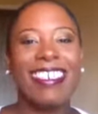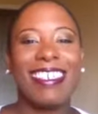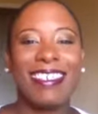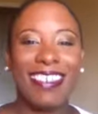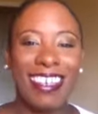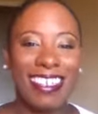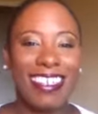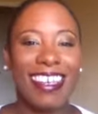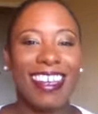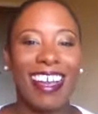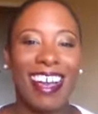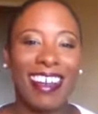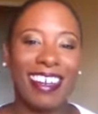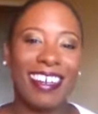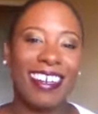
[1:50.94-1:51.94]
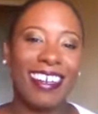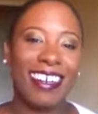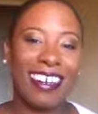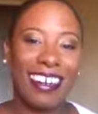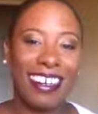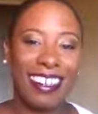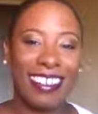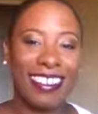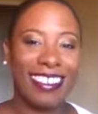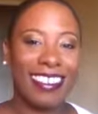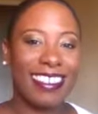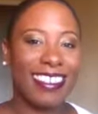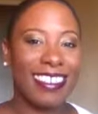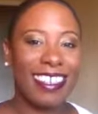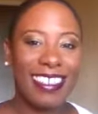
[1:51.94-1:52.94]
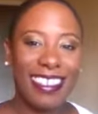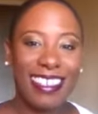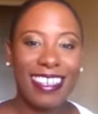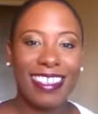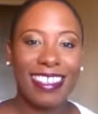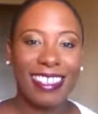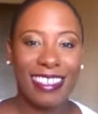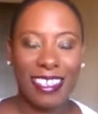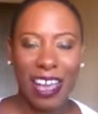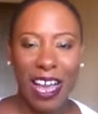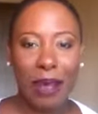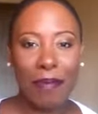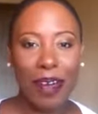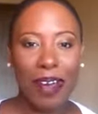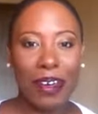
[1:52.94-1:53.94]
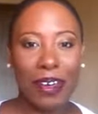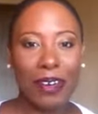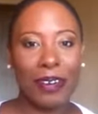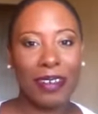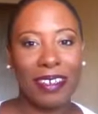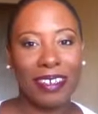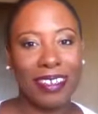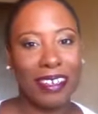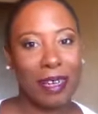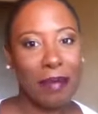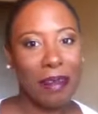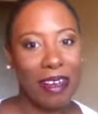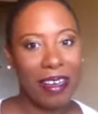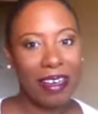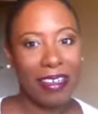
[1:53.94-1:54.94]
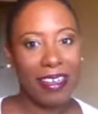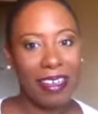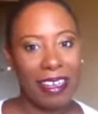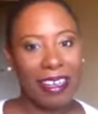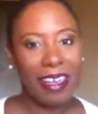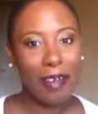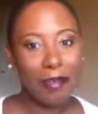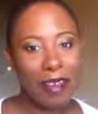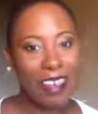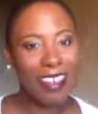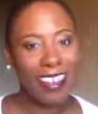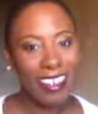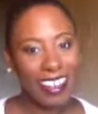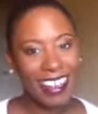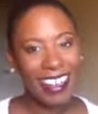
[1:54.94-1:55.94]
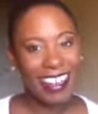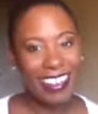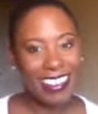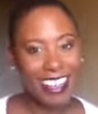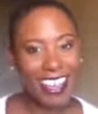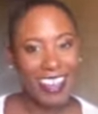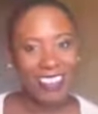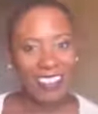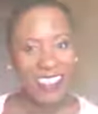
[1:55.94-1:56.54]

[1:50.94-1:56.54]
So let's get out of here and let's get this time out going. Come on, come on, let's go.